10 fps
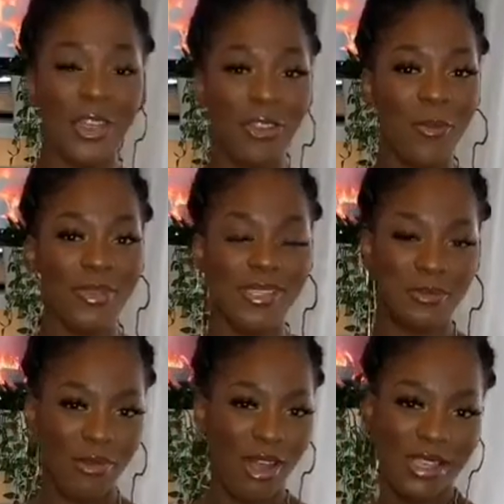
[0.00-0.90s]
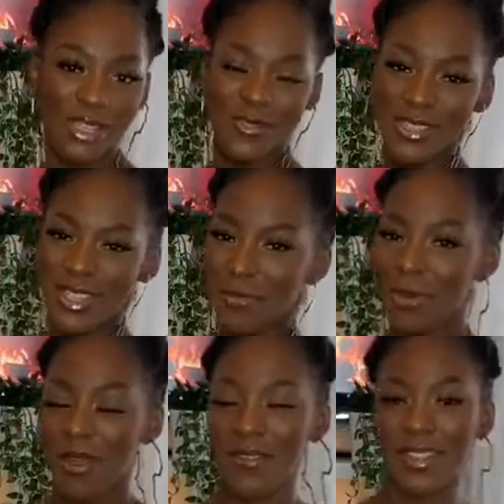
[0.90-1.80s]
don't be surprised if you see me
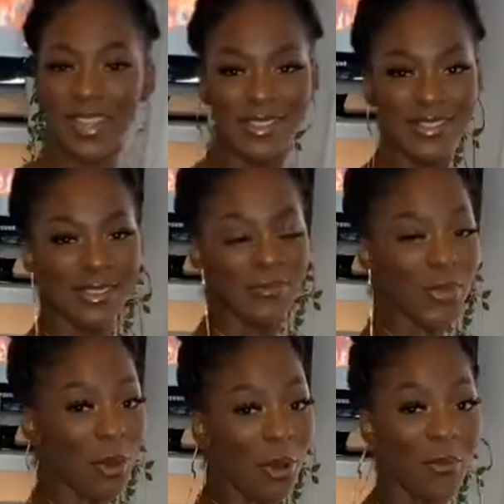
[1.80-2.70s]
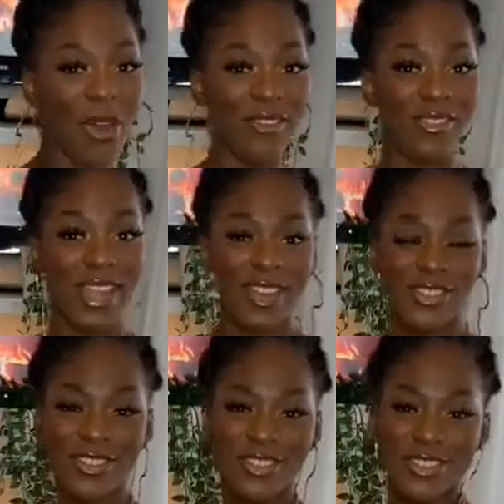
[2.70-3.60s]
wearing this on my birthday,
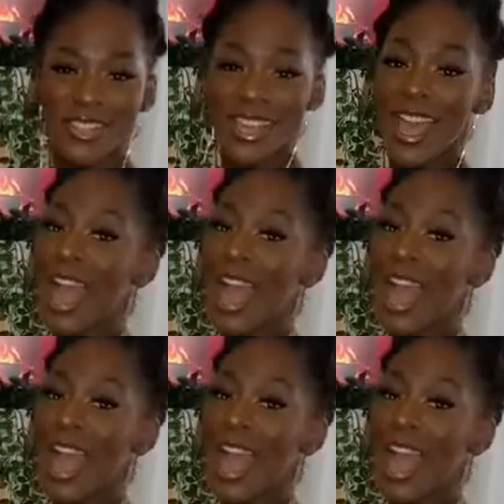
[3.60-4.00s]
because